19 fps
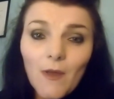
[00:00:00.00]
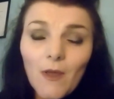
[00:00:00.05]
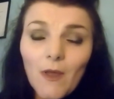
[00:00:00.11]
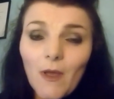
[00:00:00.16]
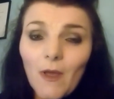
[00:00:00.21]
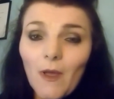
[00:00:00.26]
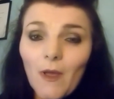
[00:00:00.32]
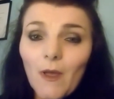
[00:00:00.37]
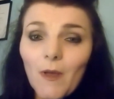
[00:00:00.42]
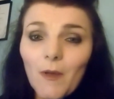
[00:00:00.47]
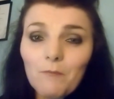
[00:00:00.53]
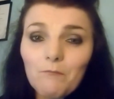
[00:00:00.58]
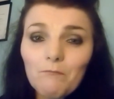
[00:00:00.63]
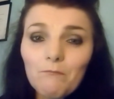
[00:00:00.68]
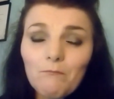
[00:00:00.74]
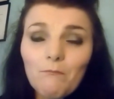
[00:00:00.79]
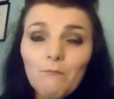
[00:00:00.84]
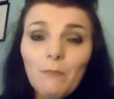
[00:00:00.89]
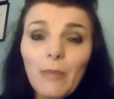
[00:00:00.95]

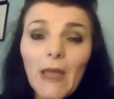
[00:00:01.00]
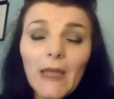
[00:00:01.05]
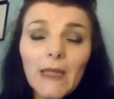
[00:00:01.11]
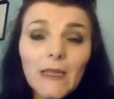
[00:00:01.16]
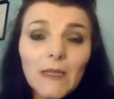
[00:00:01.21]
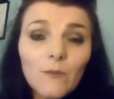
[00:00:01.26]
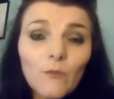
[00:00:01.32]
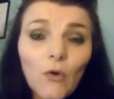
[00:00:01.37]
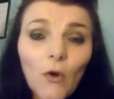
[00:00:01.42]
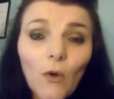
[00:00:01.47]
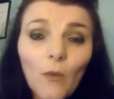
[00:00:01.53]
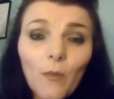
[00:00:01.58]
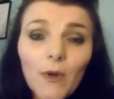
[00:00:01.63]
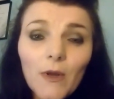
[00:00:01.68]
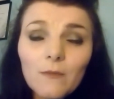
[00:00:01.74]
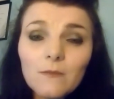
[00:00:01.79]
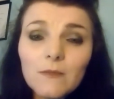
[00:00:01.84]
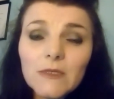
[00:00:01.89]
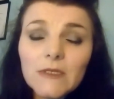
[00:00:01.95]
pain
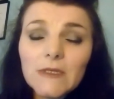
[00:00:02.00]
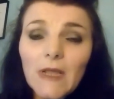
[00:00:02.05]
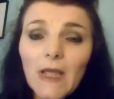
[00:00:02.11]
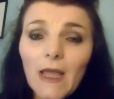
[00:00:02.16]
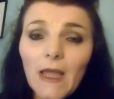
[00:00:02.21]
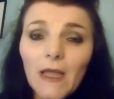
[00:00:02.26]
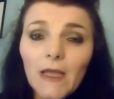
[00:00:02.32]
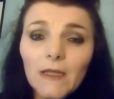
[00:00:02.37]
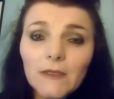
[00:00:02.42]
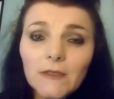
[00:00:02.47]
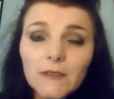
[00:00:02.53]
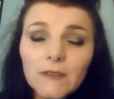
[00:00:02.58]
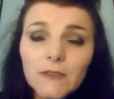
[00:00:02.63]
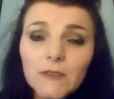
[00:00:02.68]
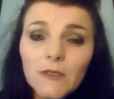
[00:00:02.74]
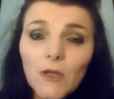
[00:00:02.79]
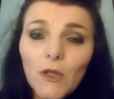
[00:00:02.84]
problems and